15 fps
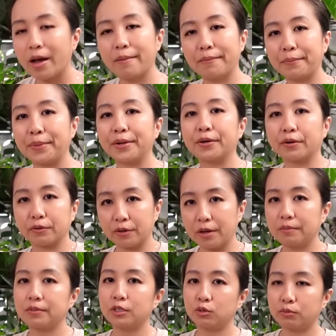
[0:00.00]
I'm a big girl.
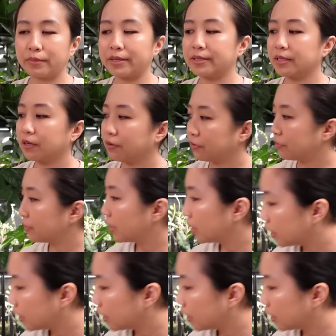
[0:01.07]
I'm gonna do it myself.